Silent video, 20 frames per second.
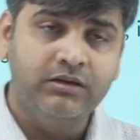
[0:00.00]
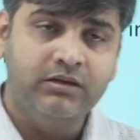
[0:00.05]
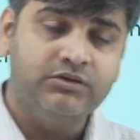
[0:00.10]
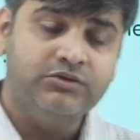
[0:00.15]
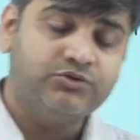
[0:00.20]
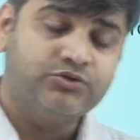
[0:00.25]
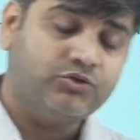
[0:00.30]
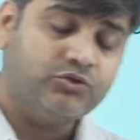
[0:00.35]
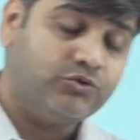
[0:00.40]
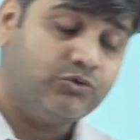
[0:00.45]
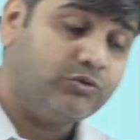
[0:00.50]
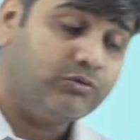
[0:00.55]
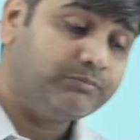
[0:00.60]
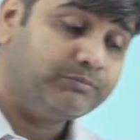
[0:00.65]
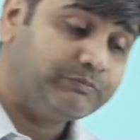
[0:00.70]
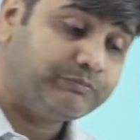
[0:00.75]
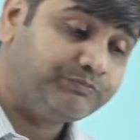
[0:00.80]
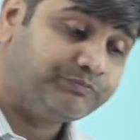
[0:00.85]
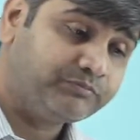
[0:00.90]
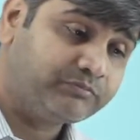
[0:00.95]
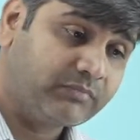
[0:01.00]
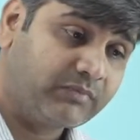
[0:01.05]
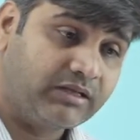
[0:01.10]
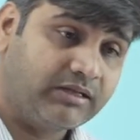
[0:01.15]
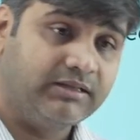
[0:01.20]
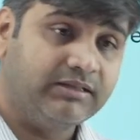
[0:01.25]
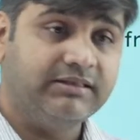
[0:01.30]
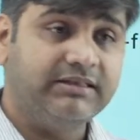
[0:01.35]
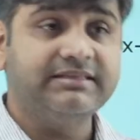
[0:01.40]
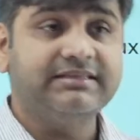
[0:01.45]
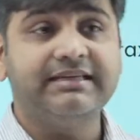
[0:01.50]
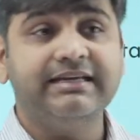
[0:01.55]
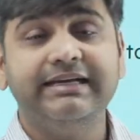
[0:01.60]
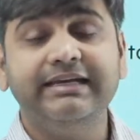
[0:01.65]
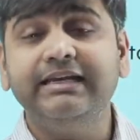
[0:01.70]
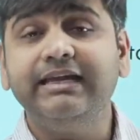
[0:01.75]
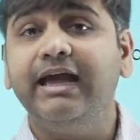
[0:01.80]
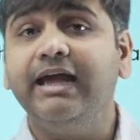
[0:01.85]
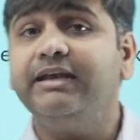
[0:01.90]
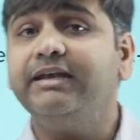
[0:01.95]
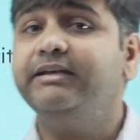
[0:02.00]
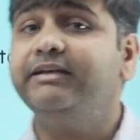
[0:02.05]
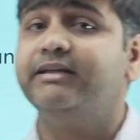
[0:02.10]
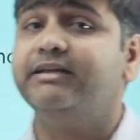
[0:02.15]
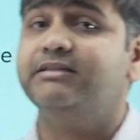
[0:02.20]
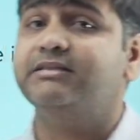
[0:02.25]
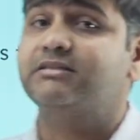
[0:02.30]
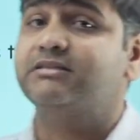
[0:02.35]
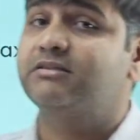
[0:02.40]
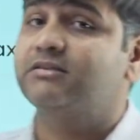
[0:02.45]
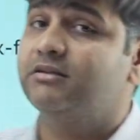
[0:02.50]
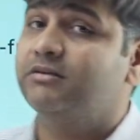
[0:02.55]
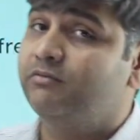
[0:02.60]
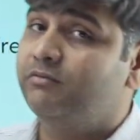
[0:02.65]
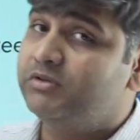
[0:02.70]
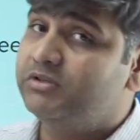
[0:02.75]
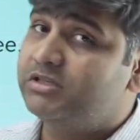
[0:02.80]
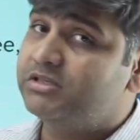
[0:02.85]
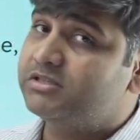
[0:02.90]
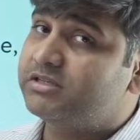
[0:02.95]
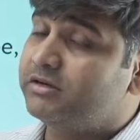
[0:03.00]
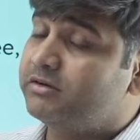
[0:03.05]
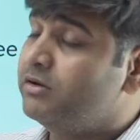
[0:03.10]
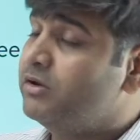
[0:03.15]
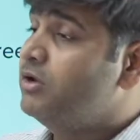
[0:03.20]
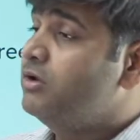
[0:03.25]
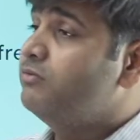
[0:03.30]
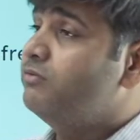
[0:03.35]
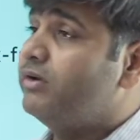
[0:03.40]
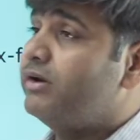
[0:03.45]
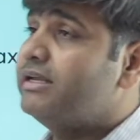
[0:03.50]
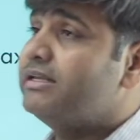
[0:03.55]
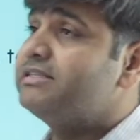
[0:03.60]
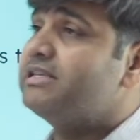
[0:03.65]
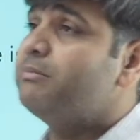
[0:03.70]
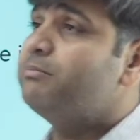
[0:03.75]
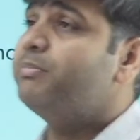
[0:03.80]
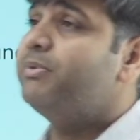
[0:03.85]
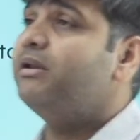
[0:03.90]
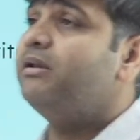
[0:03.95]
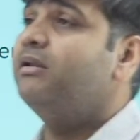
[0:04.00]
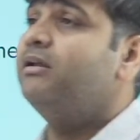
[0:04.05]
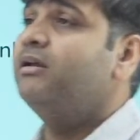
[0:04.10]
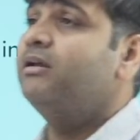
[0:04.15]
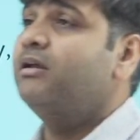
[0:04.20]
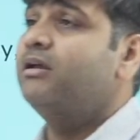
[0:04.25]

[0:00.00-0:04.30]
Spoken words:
So, this inheritance which is done, for example,